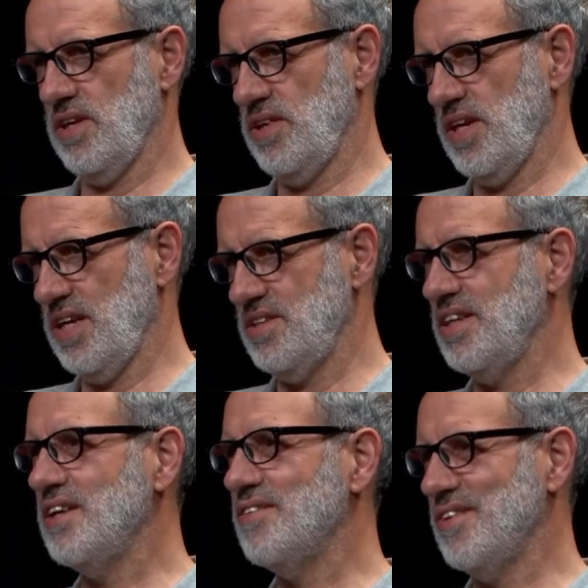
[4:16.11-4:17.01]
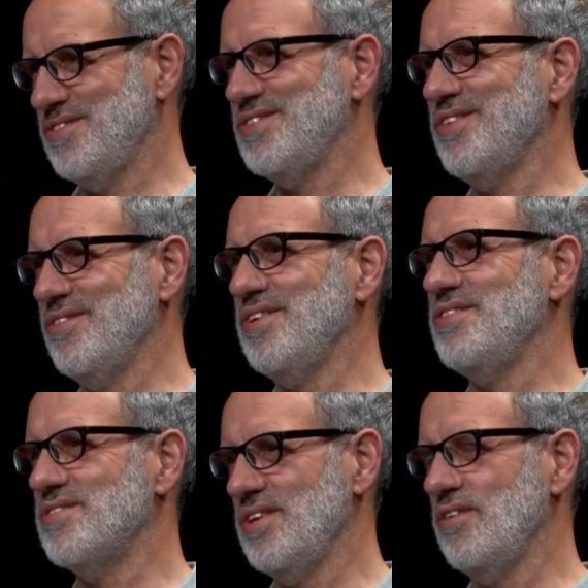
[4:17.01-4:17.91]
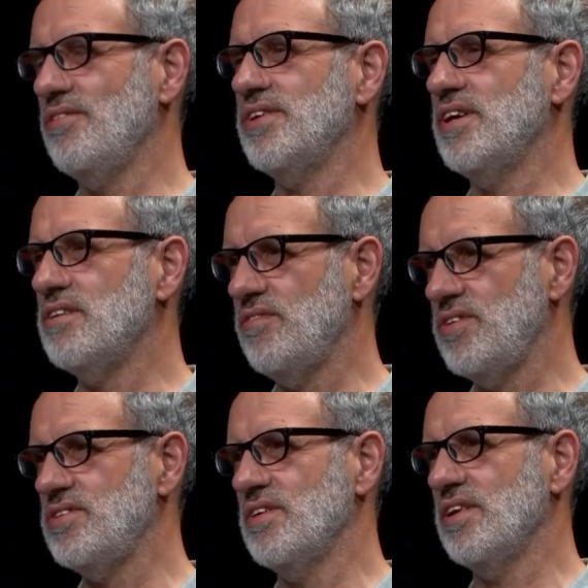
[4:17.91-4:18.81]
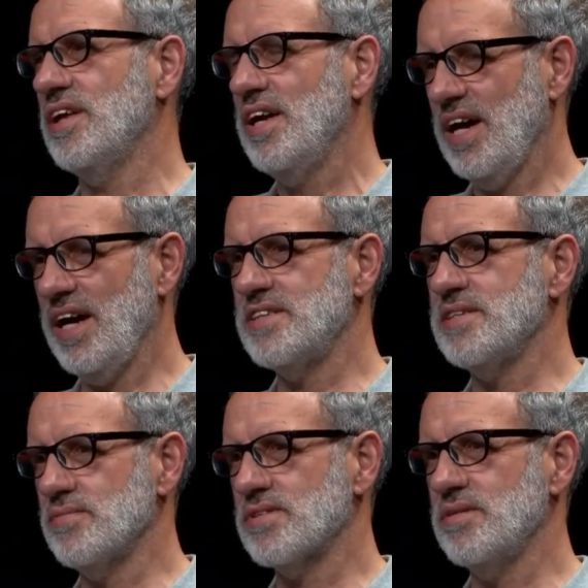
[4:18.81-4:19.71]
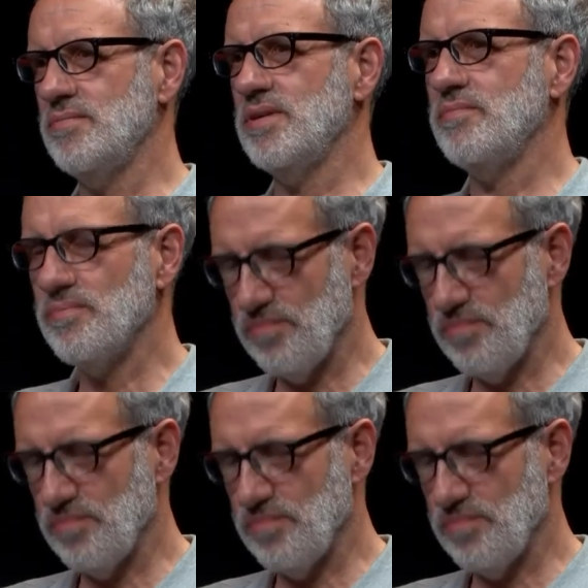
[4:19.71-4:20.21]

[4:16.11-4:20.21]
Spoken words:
the idea that these all the individual items can be